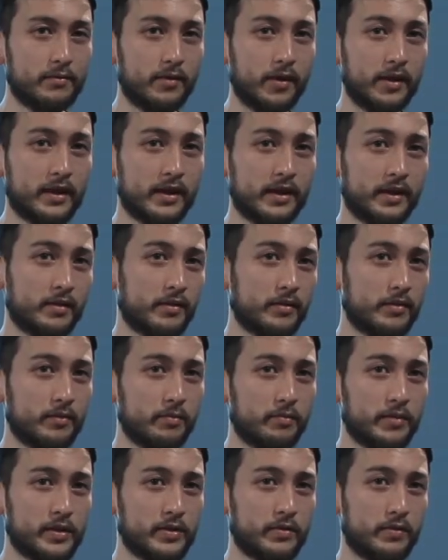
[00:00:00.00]
working
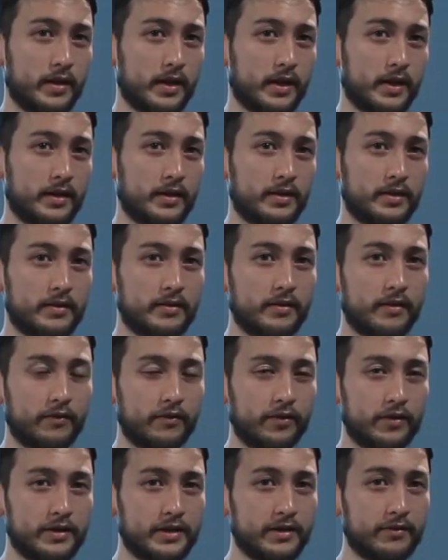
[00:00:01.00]
between a
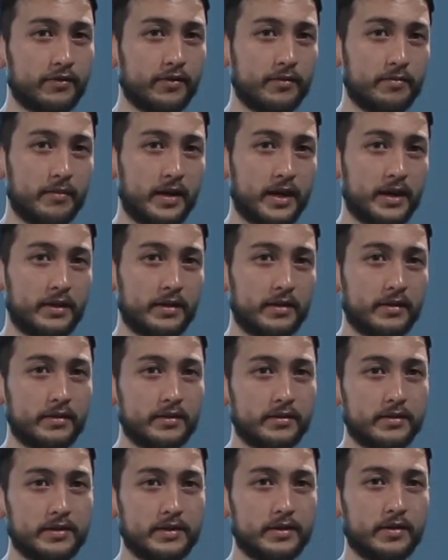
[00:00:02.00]
few different media,
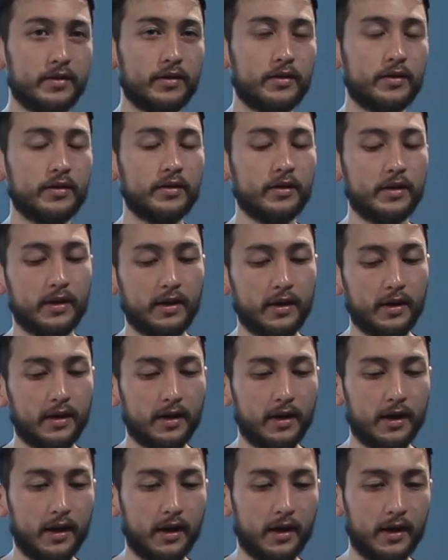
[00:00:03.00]
so
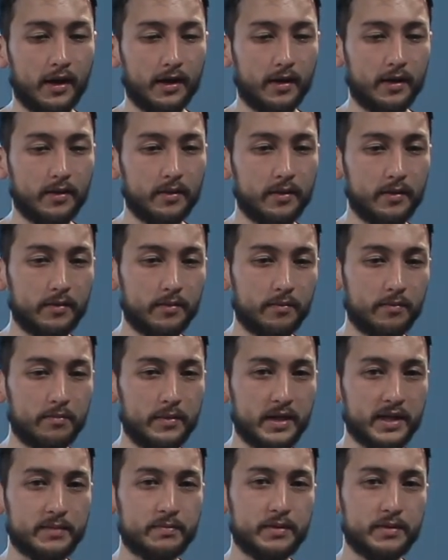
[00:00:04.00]
mix